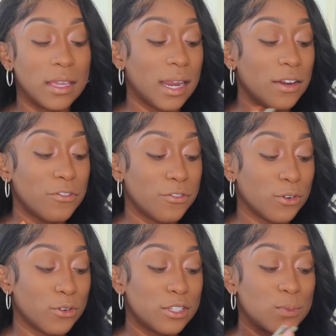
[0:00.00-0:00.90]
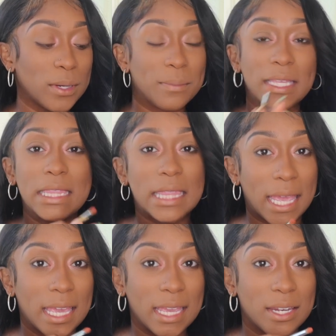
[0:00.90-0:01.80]
Not even frugal. You just want to be
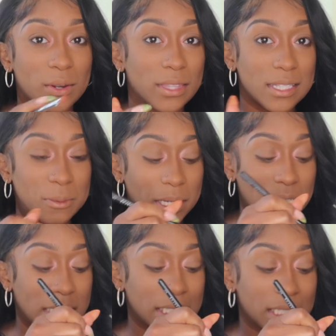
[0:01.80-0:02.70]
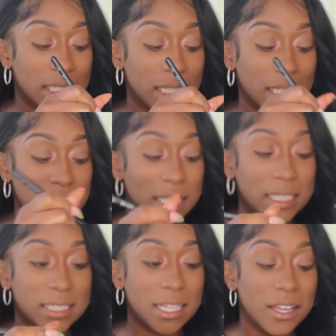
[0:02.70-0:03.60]
light-handed on this, because this